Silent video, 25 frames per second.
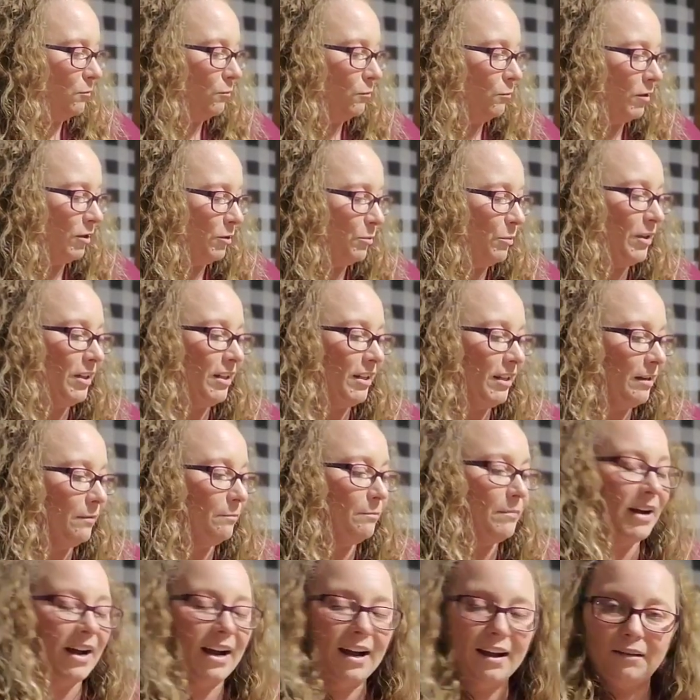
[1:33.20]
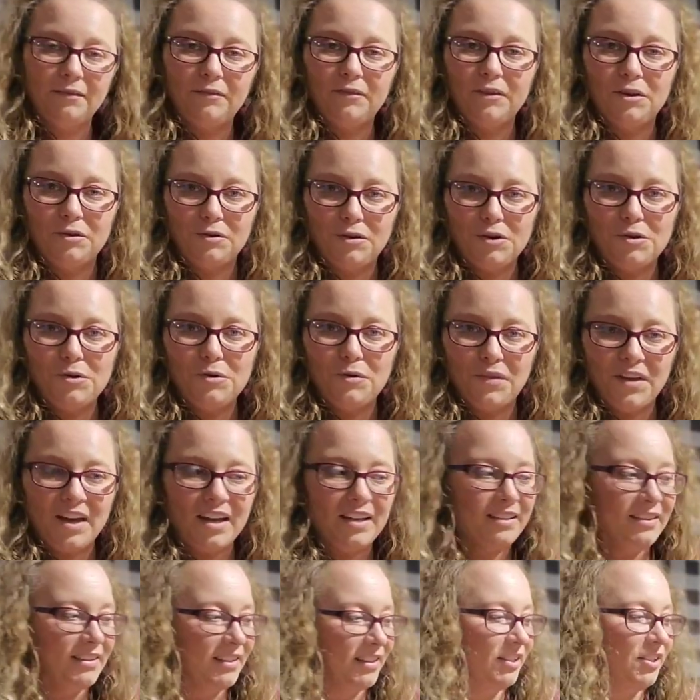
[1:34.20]
Which we did buy a few new
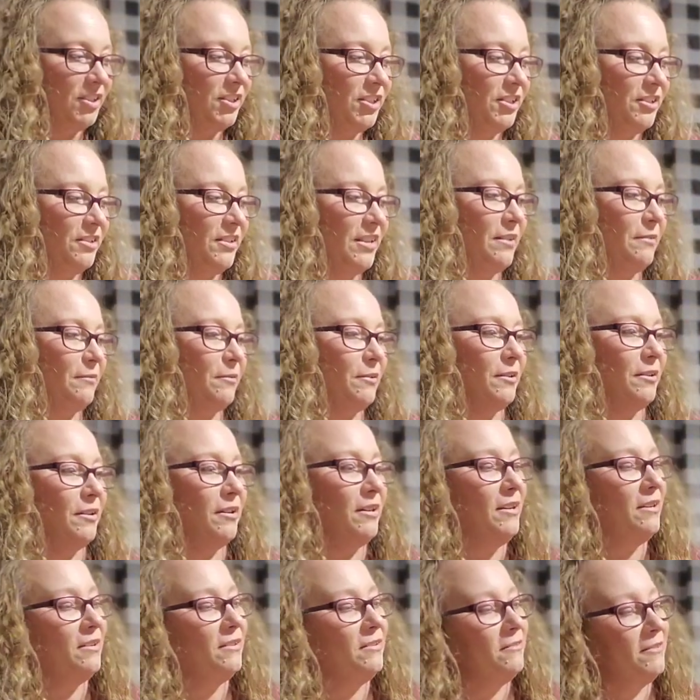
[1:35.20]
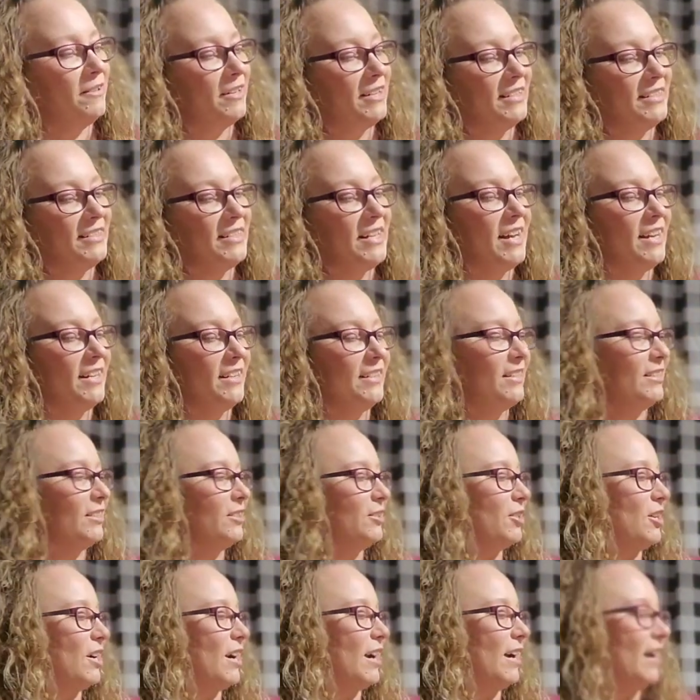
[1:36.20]
things this year that we're excited to
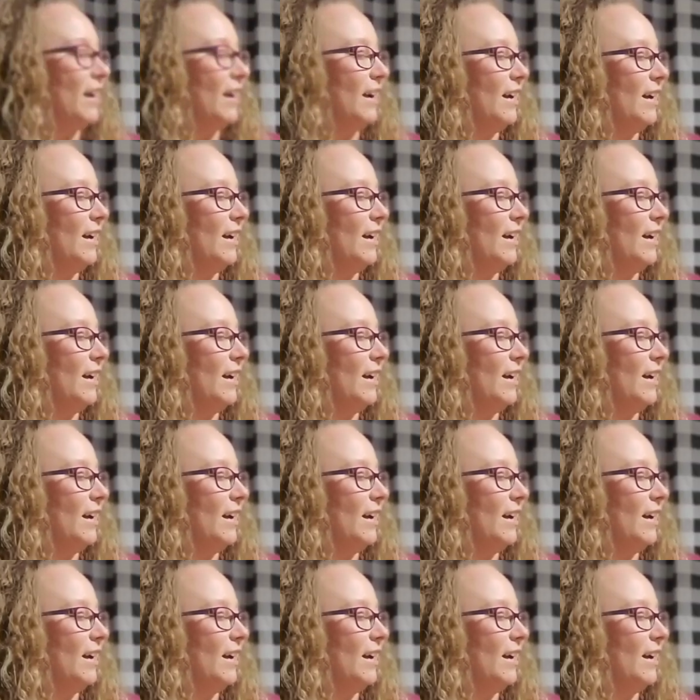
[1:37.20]
try.